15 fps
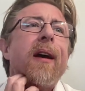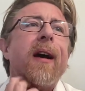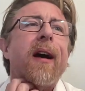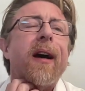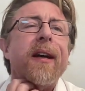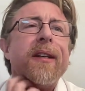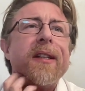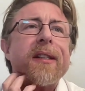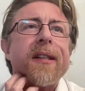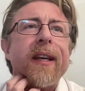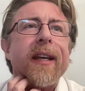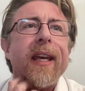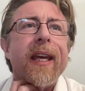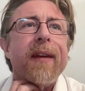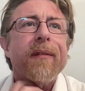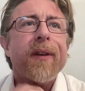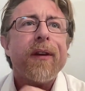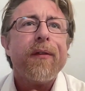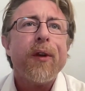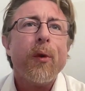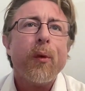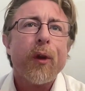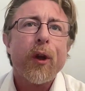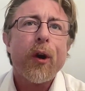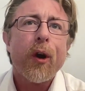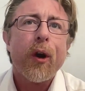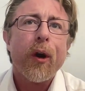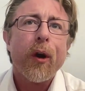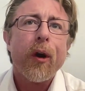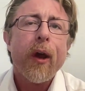Uh, just like even if you
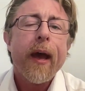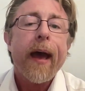learn